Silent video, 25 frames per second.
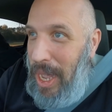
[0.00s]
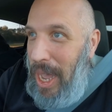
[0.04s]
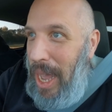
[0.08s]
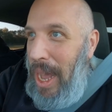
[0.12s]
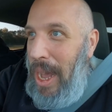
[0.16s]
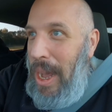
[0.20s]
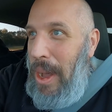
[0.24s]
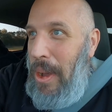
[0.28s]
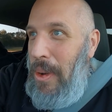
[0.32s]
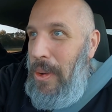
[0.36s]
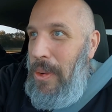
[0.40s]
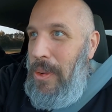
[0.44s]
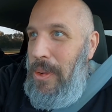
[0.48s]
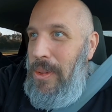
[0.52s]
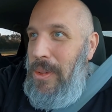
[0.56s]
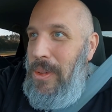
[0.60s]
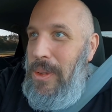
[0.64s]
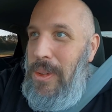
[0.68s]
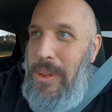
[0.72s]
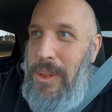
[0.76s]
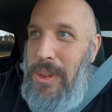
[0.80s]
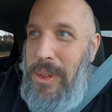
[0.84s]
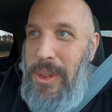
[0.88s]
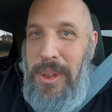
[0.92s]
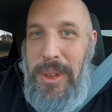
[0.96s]
cow
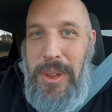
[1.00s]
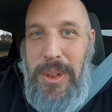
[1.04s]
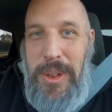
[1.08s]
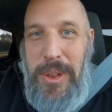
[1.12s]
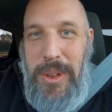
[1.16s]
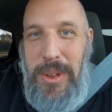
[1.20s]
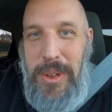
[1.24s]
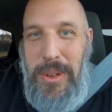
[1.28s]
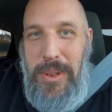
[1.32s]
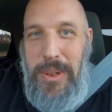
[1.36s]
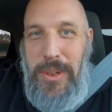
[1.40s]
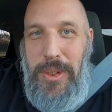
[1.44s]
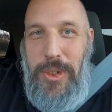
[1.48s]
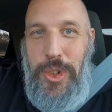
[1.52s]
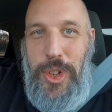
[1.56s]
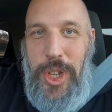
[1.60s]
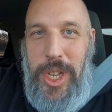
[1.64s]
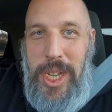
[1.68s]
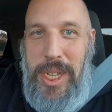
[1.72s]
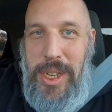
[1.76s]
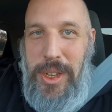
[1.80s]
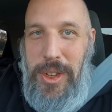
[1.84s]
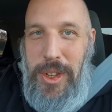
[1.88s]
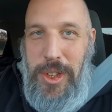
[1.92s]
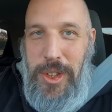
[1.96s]

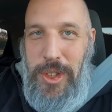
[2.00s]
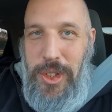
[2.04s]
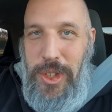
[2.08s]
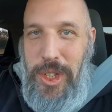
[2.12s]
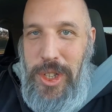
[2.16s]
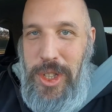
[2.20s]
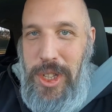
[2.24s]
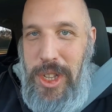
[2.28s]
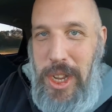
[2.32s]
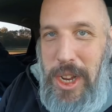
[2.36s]
shit is in